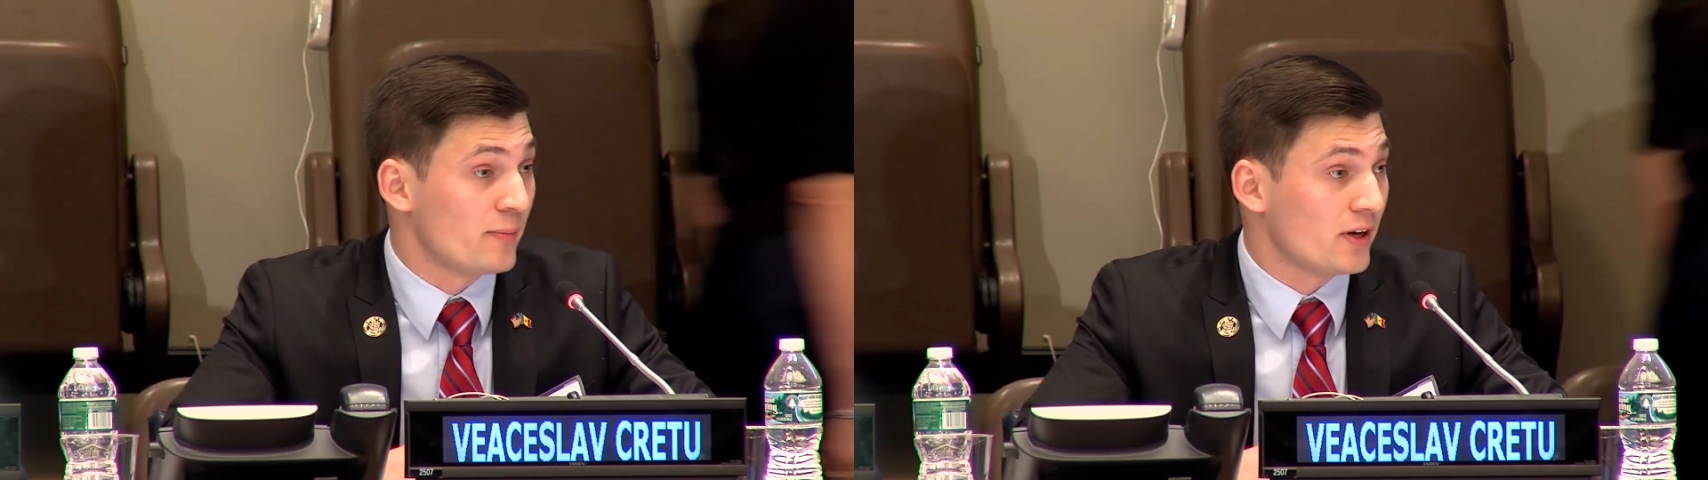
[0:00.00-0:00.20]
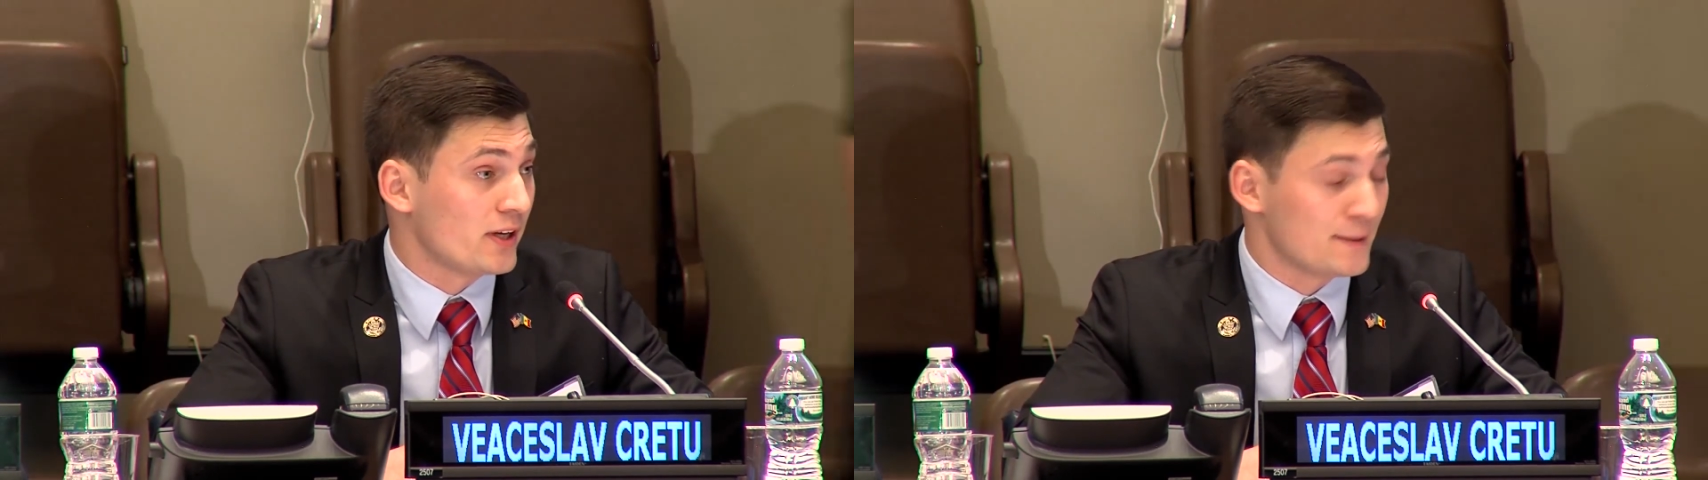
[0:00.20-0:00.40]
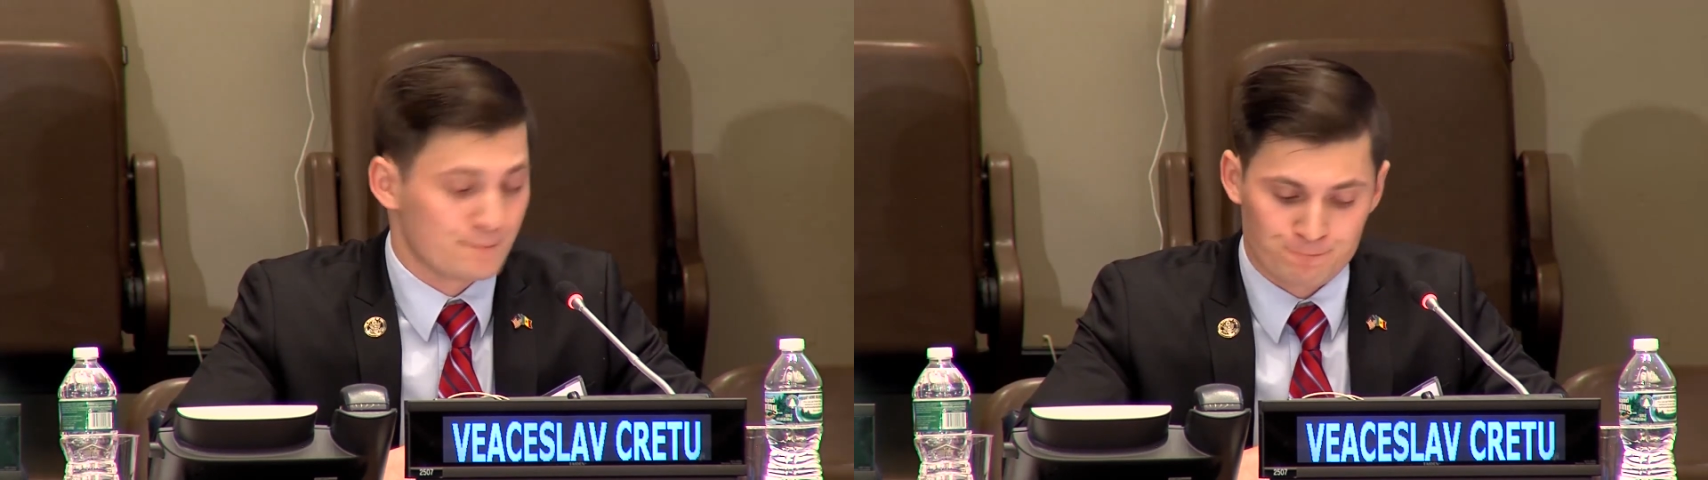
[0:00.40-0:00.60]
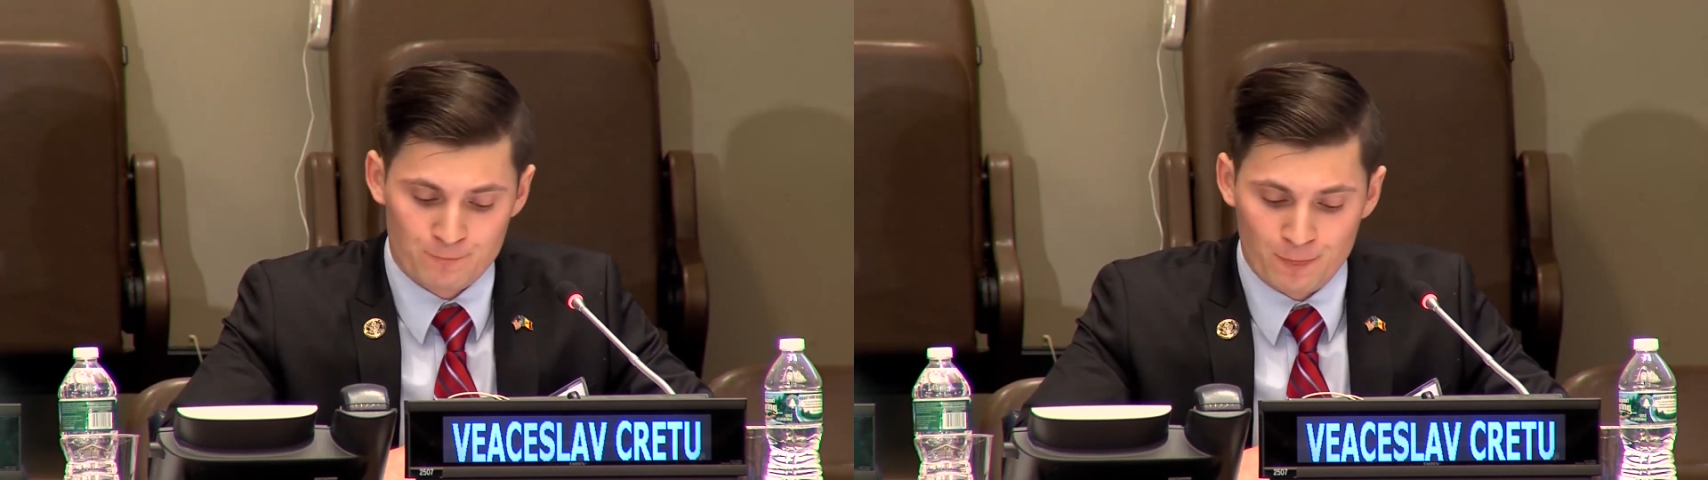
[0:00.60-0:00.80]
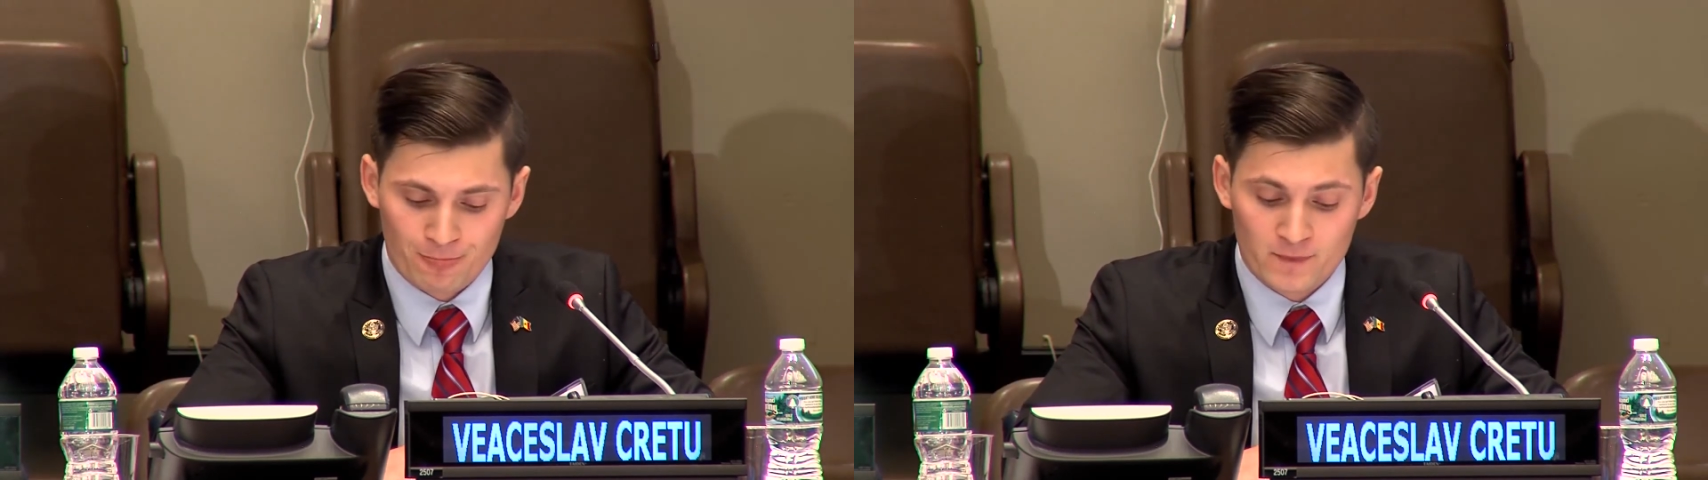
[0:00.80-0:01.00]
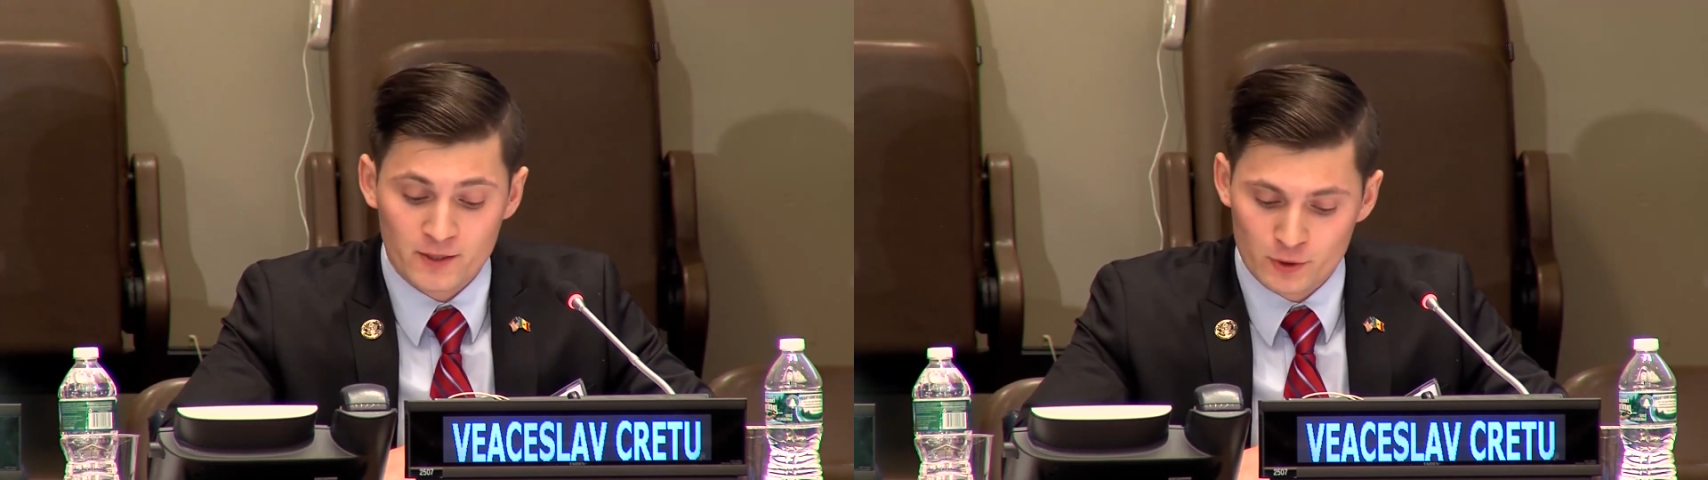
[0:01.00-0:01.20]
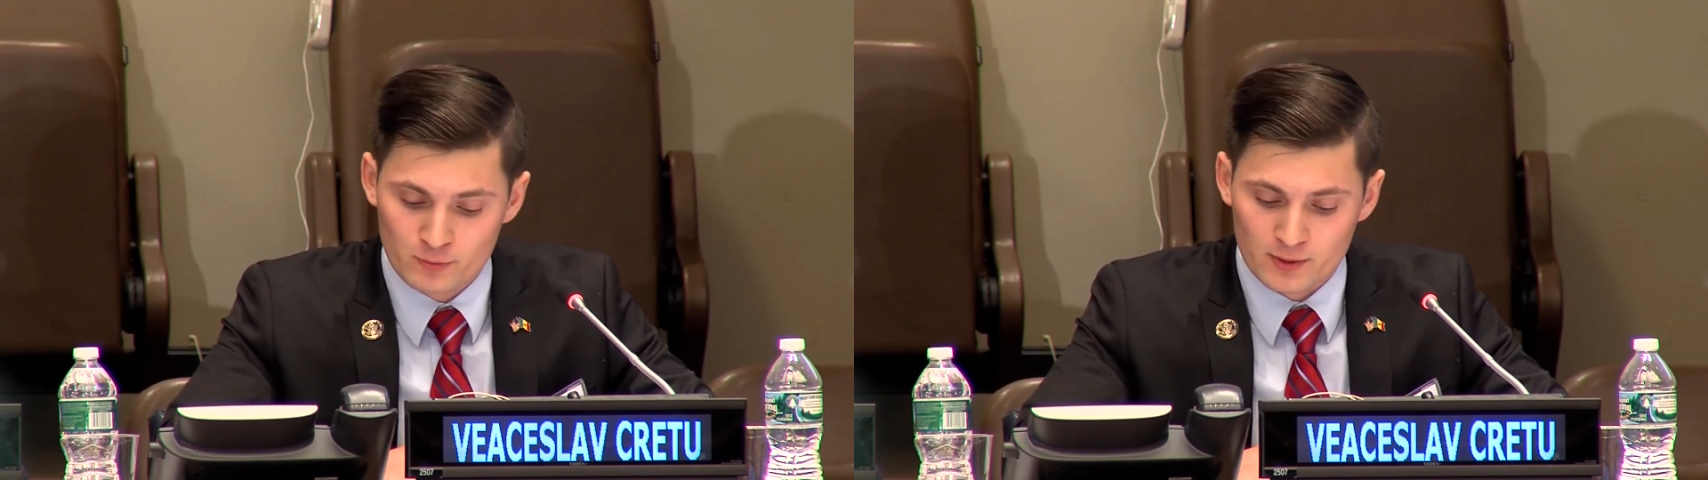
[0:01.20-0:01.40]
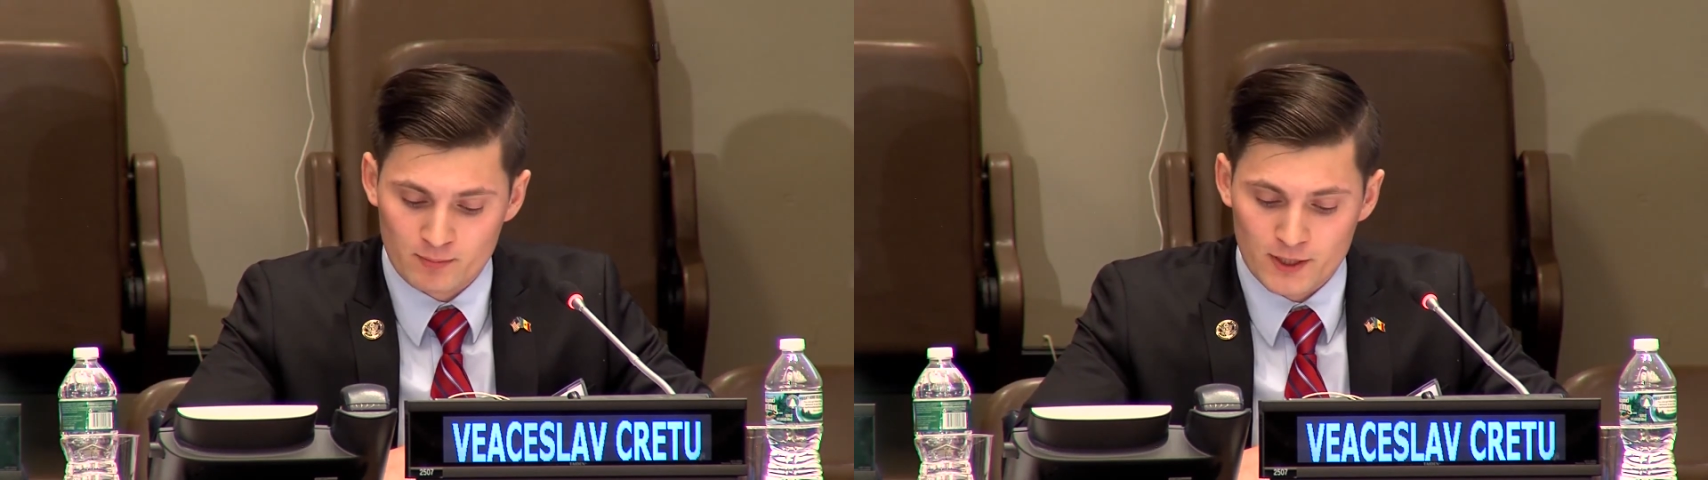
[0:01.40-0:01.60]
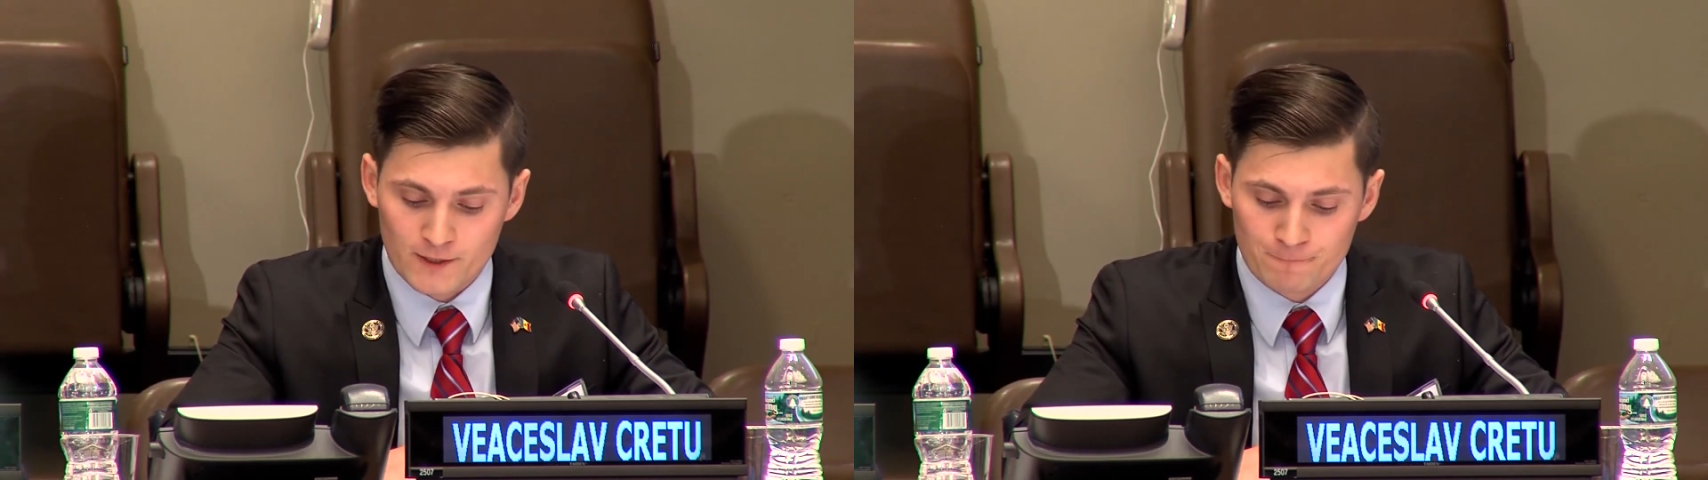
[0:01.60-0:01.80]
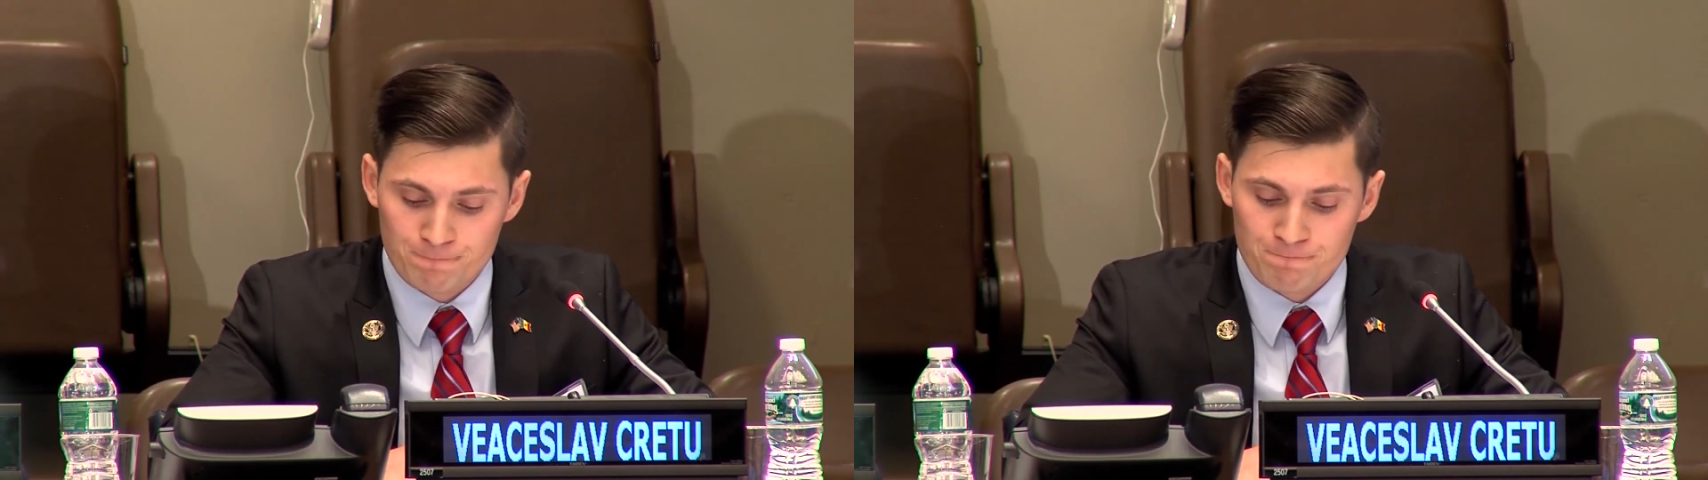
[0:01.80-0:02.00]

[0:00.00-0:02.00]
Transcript: body, human body.